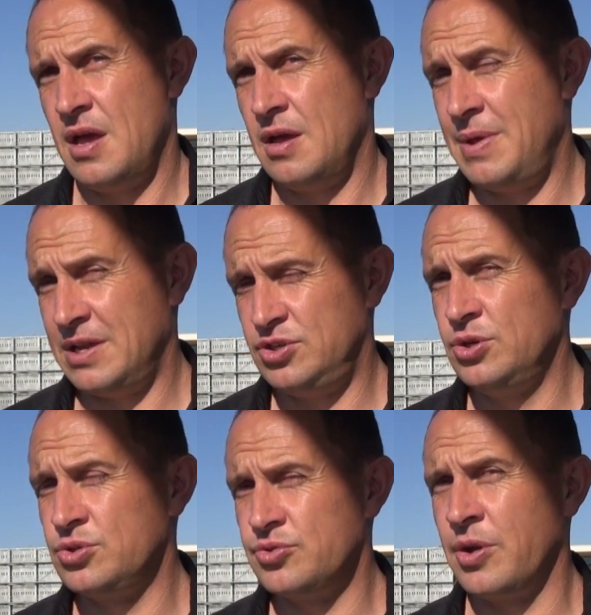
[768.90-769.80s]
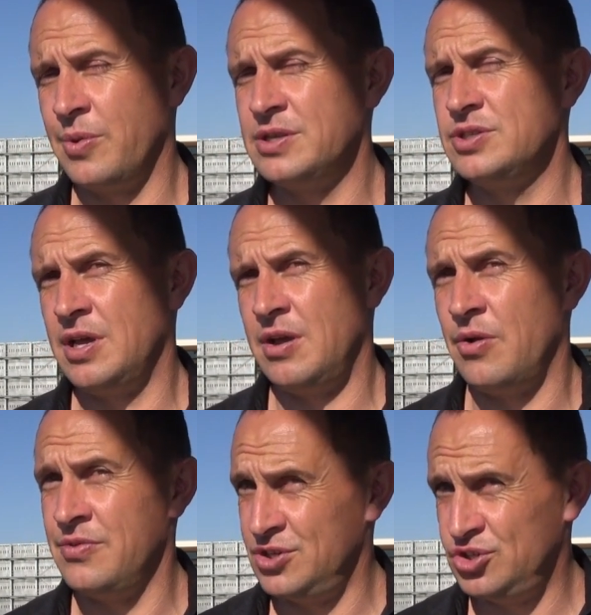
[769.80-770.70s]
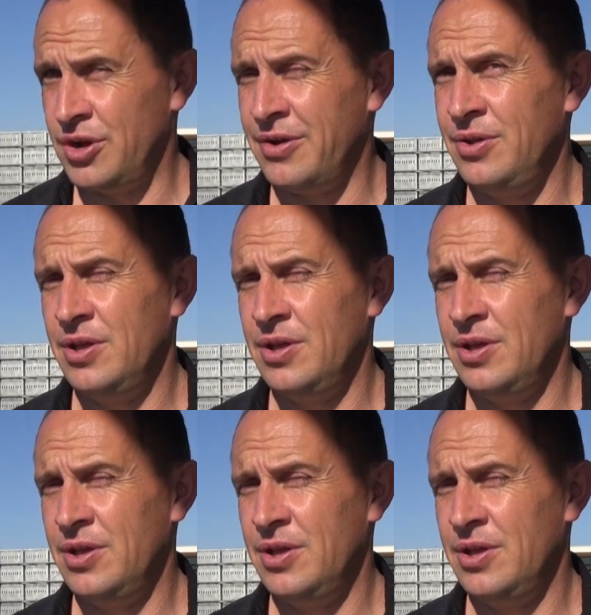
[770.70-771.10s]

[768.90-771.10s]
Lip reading: About 2 or 3 weeks ago on this show.